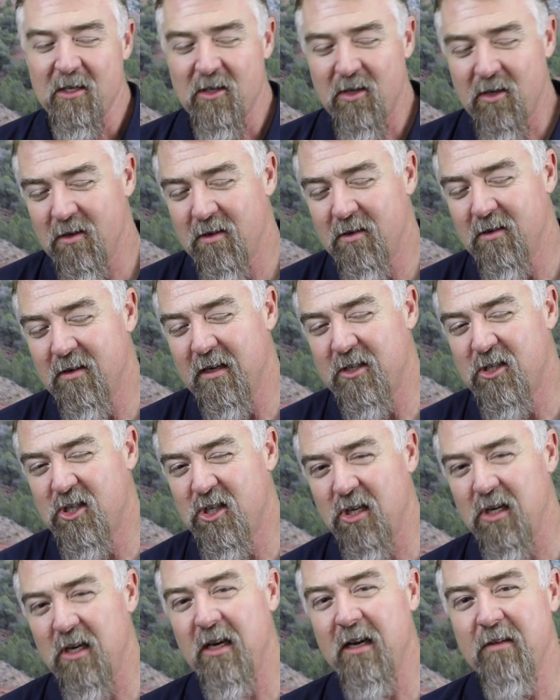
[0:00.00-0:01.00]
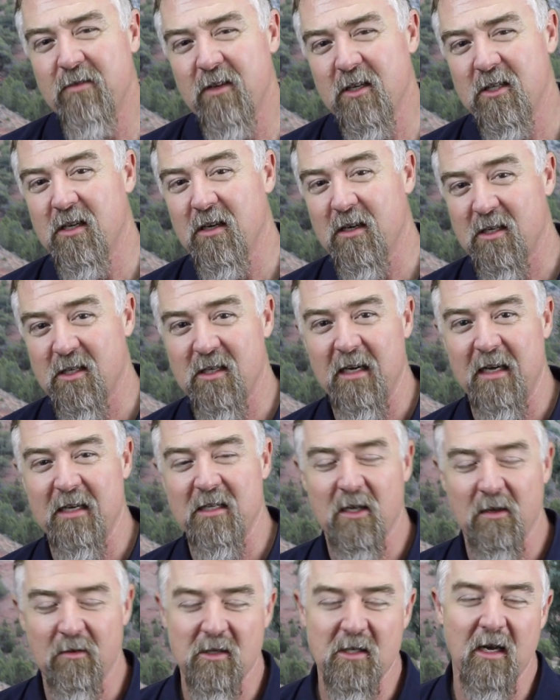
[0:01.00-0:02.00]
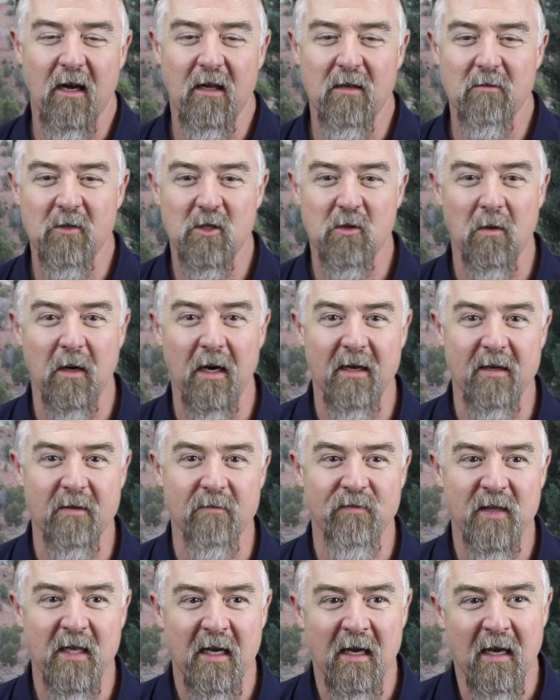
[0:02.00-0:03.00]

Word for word: to achieve the success of Solomon's reign.